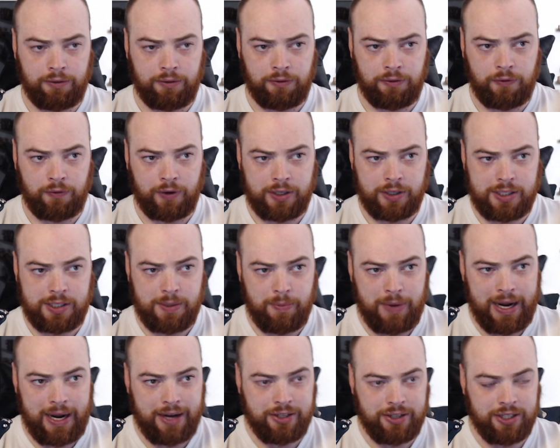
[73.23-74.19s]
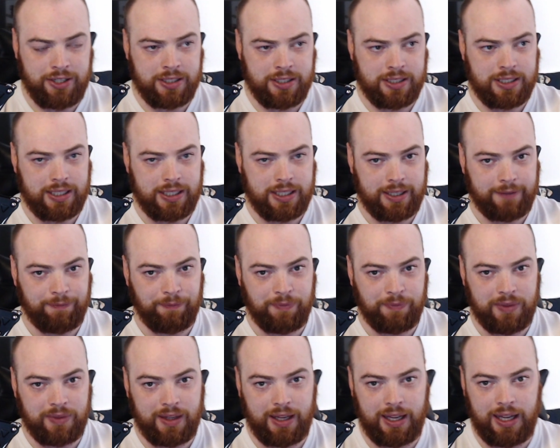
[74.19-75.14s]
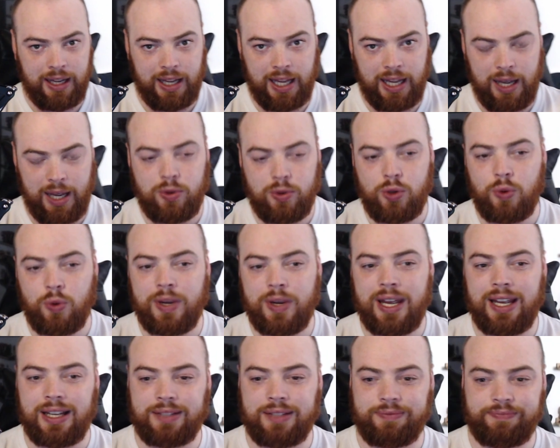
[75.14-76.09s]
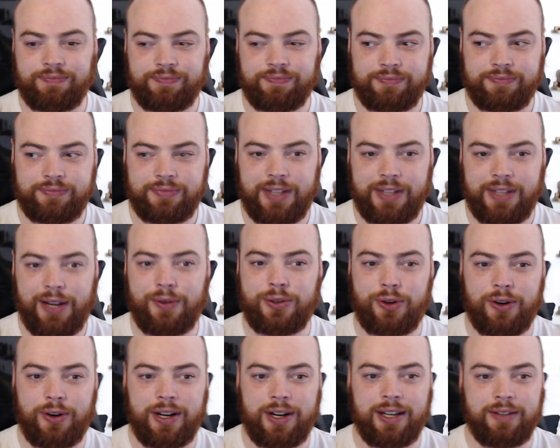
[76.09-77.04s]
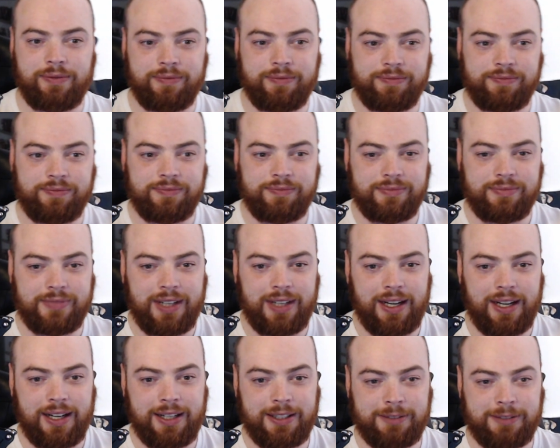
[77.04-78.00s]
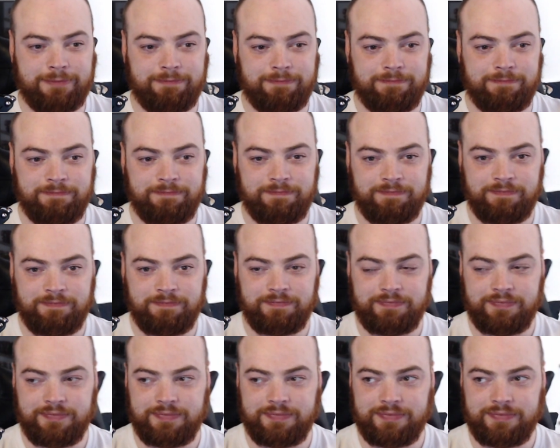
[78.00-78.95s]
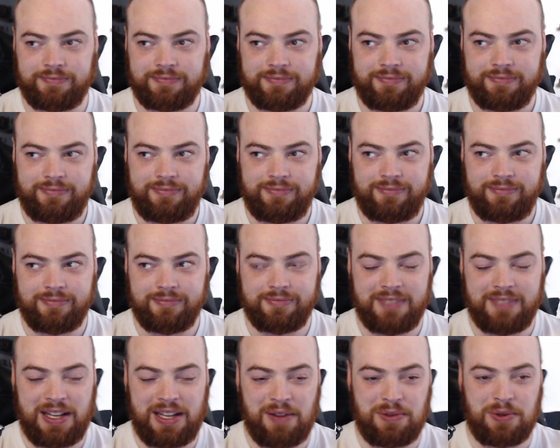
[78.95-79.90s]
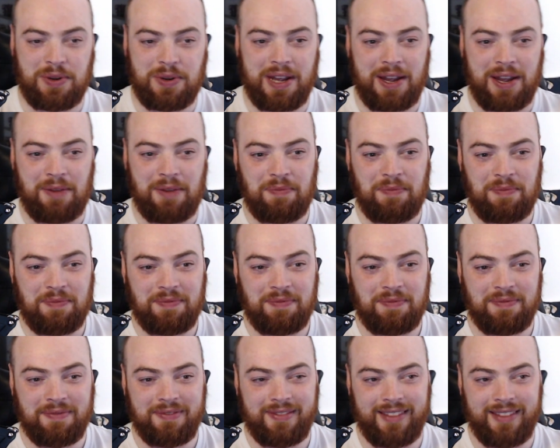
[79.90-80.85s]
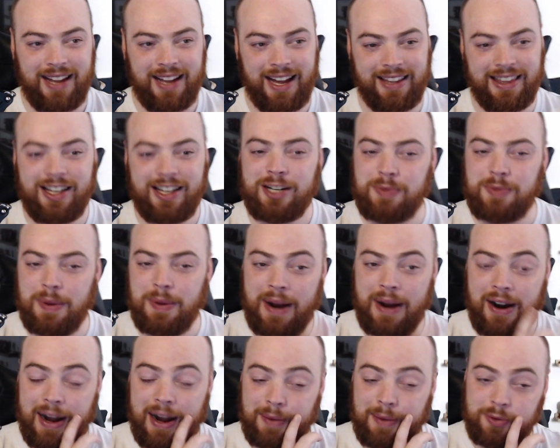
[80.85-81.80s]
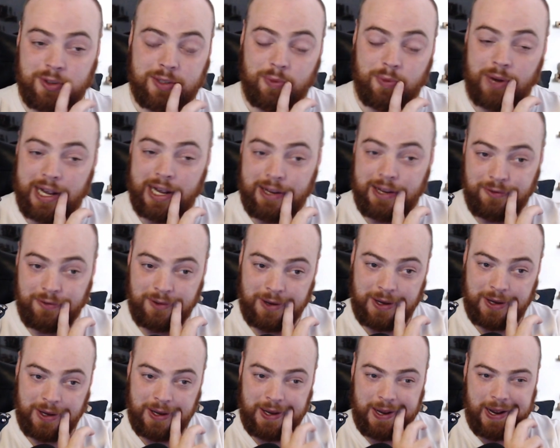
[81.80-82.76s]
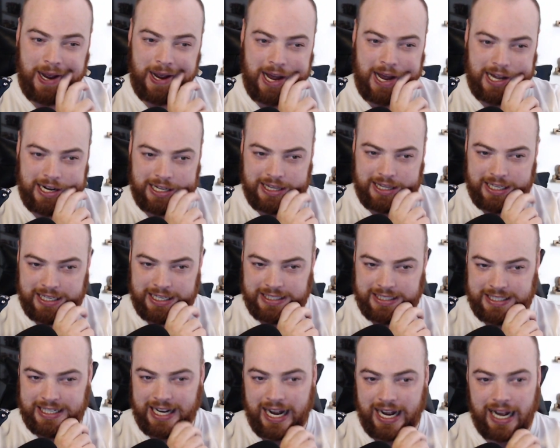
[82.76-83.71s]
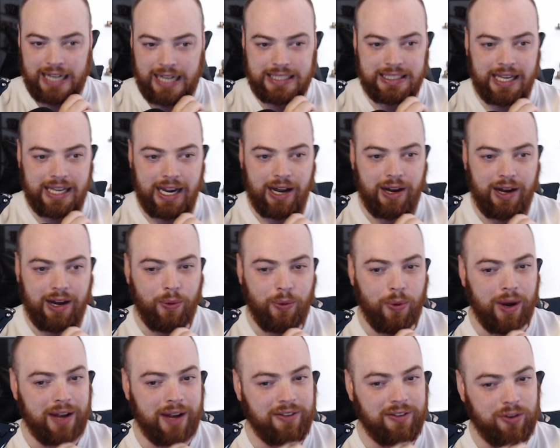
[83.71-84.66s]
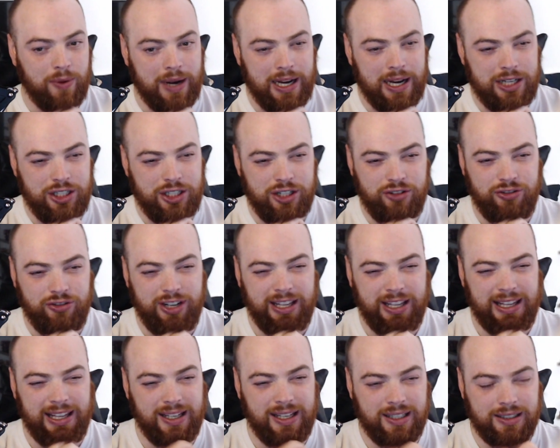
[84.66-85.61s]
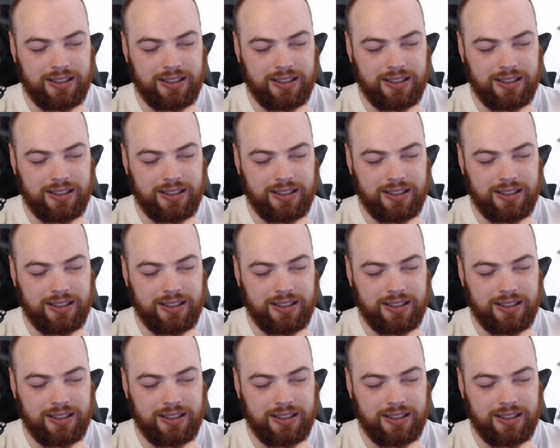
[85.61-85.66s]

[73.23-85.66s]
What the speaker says: First impressions, it was okay. It was all right. It was okay. I think there's been better episodes than What If. And I think it didn't ask like a what if question really,